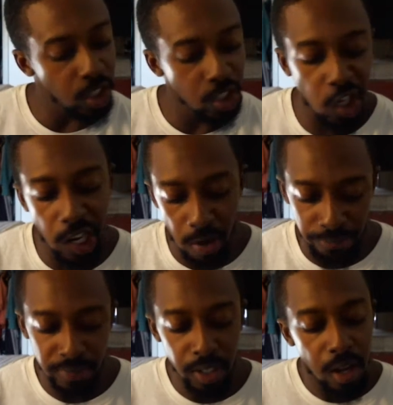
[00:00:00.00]
Check it out.
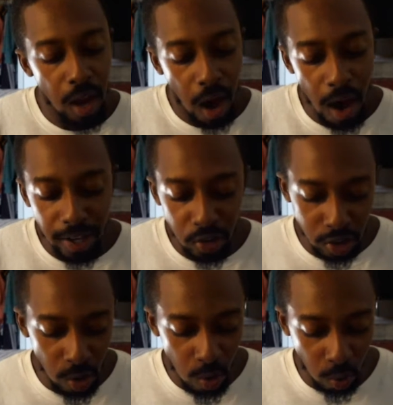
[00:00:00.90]
All right,
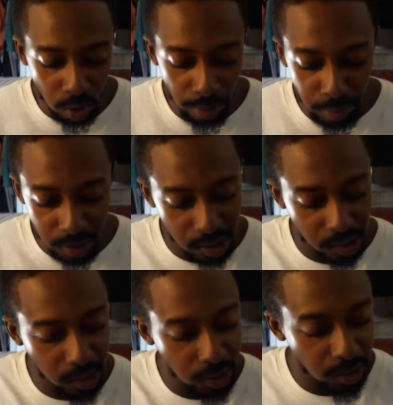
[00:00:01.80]
so let me
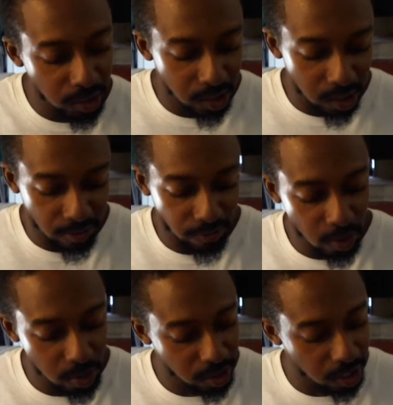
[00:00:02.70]
see.
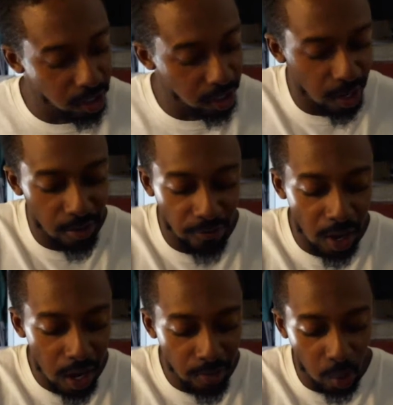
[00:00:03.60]
First thing, I think I have
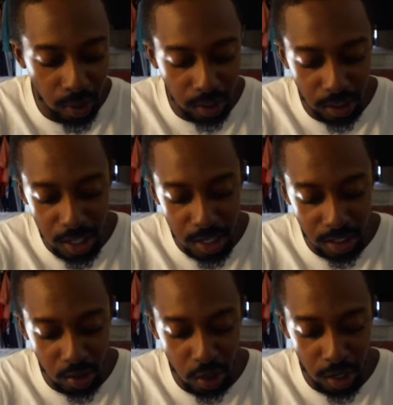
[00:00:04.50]
5 quick things.
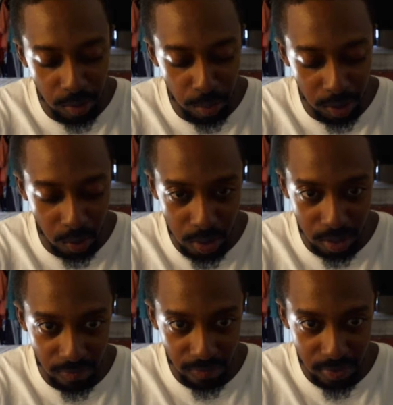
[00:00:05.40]
I'll try to be quick.
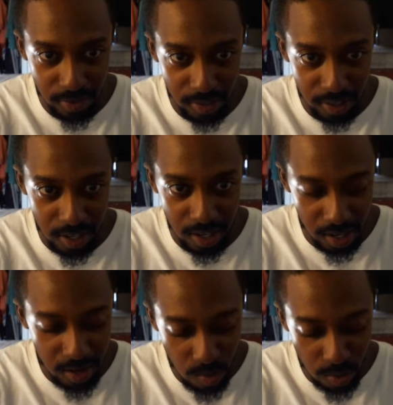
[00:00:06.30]
I got
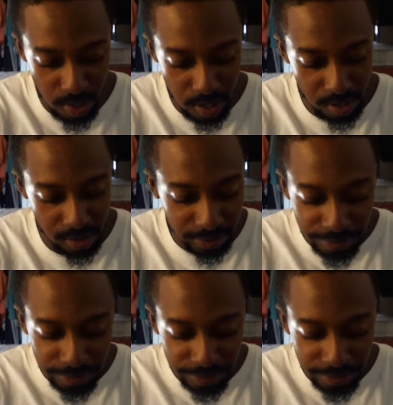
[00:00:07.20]
8 more minutes.